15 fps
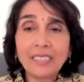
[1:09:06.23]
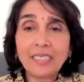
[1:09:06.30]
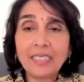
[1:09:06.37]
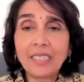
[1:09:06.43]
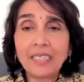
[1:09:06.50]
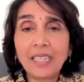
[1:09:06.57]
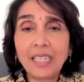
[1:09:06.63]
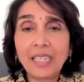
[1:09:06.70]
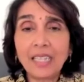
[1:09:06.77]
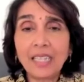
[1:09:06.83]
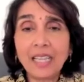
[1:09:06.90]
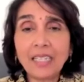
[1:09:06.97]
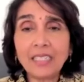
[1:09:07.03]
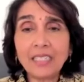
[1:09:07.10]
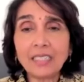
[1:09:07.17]
Then it
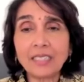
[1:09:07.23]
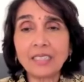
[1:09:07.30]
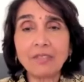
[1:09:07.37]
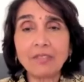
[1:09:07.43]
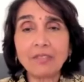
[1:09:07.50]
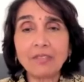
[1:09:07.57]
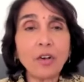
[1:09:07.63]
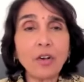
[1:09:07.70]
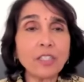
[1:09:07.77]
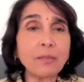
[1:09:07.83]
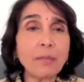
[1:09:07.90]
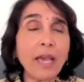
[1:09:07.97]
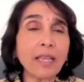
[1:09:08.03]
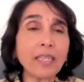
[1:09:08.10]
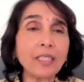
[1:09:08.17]
falls back
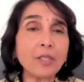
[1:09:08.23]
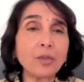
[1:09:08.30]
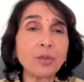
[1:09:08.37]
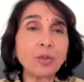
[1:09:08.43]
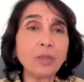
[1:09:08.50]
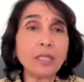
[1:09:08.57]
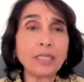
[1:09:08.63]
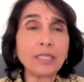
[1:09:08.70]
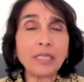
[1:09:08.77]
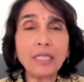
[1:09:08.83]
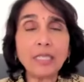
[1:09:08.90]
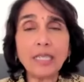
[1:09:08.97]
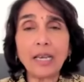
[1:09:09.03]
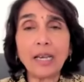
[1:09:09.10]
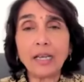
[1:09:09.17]
into it's a
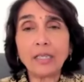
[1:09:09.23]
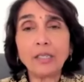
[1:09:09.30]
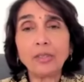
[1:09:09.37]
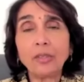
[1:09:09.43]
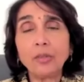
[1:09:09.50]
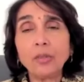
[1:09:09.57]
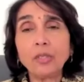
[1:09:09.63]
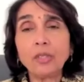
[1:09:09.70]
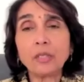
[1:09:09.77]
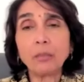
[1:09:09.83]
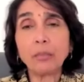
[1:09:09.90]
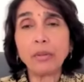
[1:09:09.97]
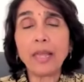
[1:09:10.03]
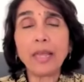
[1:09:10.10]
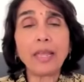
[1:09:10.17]
la, you know, it's a
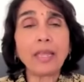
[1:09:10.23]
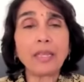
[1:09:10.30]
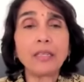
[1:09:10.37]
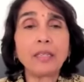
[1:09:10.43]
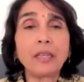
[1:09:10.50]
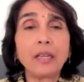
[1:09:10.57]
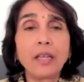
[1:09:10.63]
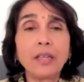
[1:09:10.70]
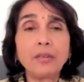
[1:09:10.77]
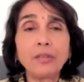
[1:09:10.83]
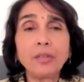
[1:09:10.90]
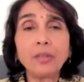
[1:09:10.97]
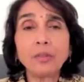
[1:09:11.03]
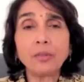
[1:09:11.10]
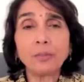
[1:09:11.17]
play. I don't
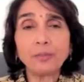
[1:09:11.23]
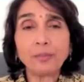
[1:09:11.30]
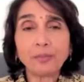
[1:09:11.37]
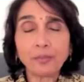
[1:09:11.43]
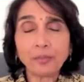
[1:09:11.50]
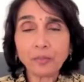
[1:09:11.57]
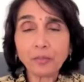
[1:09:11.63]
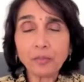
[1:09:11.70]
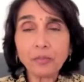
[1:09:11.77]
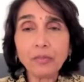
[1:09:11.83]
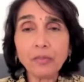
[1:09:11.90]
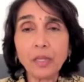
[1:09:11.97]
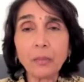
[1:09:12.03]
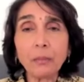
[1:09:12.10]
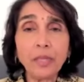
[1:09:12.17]
know.
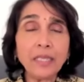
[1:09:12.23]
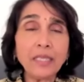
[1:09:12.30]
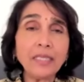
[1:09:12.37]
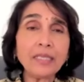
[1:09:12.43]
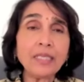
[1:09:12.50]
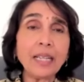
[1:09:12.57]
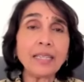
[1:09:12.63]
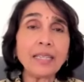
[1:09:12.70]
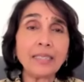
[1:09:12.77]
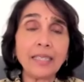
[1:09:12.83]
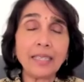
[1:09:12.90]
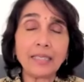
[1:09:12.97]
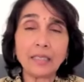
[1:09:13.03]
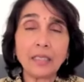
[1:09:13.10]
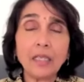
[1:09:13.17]
But it is like
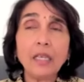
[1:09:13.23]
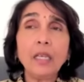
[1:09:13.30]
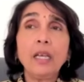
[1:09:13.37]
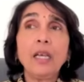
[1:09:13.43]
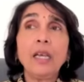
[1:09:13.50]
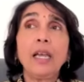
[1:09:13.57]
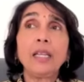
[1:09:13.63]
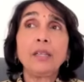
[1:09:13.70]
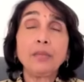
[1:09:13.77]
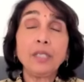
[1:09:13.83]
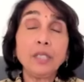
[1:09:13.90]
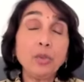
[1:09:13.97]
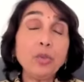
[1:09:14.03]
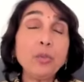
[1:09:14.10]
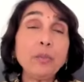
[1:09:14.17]
that. And we
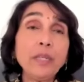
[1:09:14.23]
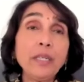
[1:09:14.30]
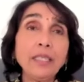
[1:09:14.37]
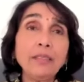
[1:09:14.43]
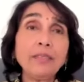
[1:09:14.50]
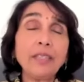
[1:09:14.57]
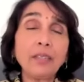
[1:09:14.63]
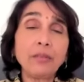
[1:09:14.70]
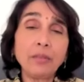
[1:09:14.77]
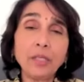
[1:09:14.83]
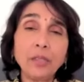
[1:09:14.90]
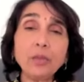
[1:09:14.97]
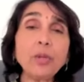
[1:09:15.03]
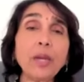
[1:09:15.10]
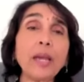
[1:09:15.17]
do believe that we
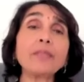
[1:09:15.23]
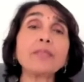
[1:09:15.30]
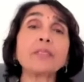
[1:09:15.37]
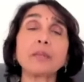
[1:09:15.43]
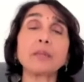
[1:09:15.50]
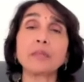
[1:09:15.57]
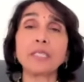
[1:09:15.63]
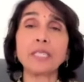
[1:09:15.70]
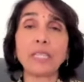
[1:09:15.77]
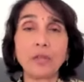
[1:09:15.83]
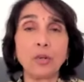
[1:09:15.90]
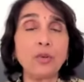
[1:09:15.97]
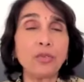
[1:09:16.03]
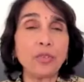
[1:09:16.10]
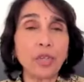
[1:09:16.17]
do have some say
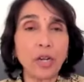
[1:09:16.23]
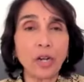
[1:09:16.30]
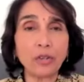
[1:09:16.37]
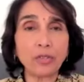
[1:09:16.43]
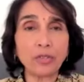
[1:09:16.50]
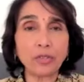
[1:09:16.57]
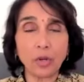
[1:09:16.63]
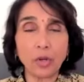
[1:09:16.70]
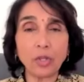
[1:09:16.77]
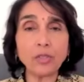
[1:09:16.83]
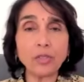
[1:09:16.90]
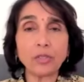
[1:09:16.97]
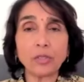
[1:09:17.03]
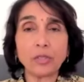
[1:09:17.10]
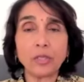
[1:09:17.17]
over our
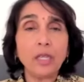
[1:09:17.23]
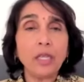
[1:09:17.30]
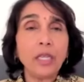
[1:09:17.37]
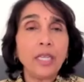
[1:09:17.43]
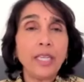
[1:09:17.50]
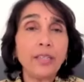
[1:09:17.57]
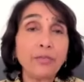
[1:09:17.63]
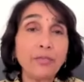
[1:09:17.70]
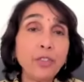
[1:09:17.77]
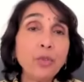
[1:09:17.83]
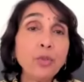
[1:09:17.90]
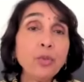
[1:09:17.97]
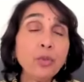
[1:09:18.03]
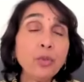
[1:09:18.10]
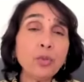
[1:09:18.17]
thoughts. If
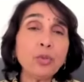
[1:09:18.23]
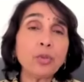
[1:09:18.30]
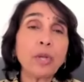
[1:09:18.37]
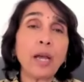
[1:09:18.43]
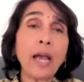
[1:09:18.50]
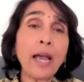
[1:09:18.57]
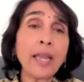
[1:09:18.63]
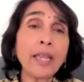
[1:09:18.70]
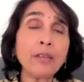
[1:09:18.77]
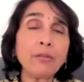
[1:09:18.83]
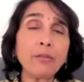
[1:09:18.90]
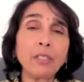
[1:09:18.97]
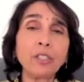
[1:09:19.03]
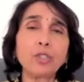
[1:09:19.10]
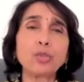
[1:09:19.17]

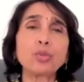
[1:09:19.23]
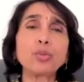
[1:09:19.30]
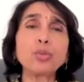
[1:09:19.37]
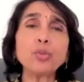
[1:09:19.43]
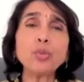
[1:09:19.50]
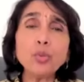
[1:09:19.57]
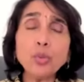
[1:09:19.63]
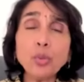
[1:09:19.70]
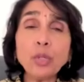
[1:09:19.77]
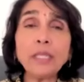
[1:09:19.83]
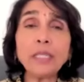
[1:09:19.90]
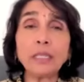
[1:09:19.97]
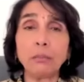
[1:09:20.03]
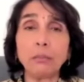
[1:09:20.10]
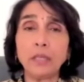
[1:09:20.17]
we
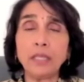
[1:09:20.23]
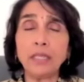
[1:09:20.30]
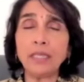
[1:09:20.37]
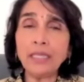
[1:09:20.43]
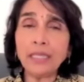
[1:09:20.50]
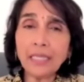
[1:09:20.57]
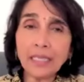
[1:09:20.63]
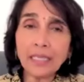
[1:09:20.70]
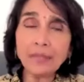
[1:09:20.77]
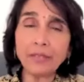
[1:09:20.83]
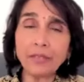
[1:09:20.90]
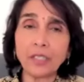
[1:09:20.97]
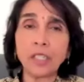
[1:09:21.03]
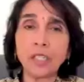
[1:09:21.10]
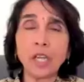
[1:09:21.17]
truly
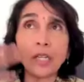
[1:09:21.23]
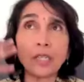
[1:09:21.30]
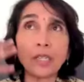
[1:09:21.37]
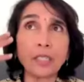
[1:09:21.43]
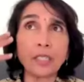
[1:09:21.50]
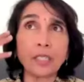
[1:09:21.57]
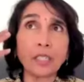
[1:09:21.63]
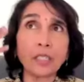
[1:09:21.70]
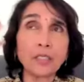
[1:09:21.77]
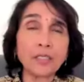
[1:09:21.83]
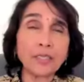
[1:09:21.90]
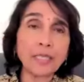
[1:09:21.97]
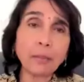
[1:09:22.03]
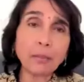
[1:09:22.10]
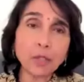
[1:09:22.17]
believed, not
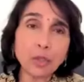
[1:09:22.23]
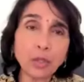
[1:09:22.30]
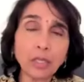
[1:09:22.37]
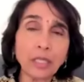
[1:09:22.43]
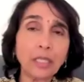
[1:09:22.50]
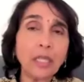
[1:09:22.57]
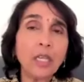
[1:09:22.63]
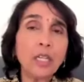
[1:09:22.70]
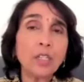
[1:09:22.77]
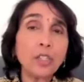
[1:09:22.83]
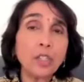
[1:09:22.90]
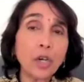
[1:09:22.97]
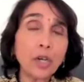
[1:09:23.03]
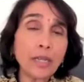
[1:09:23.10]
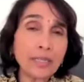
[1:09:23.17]
conceptually,
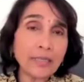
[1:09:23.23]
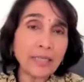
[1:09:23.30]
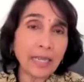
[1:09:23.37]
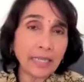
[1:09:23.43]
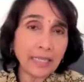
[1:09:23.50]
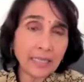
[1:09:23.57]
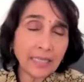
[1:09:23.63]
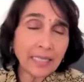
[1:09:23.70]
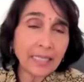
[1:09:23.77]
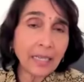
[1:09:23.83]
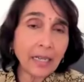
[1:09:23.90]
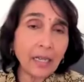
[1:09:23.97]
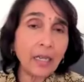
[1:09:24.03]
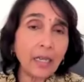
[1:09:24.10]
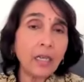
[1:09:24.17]
not as an
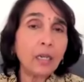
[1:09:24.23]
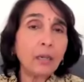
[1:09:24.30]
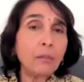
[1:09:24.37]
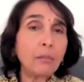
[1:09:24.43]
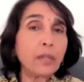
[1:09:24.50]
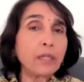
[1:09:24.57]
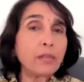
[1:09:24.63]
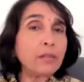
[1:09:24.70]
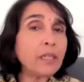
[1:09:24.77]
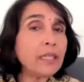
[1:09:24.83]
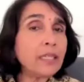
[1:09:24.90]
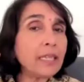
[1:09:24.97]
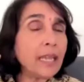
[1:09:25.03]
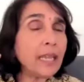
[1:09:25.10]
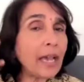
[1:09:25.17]
idea, but
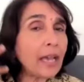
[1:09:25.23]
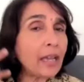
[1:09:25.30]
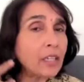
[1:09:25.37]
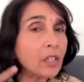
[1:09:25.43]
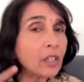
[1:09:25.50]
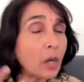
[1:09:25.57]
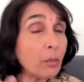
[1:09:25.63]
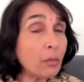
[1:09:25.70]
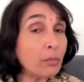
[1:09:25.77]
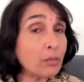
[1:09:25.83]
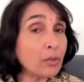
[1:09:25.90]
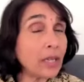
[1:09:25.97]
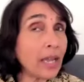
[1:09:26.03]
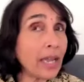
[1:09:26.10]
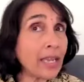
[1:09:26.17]
really had
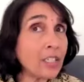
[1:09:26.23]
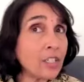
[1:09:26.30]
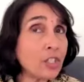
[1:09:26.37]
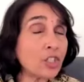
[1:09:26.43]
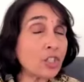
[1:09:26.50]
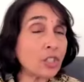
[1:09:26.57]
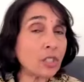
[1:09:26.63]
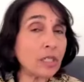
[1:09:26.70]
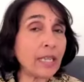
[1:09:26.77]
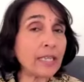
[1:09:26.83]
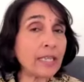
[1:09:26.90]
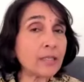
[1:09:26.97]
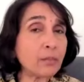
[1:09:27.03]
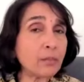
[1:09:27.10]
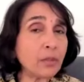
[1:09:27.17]
comprehension,
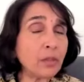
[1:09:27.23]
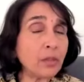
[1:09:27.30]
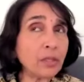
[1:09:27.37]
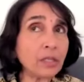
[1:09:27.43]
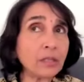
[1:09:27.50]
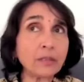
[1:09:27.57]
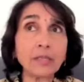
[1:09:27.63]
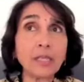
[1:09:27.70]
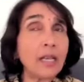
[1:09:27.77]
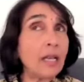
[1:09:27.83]
experience,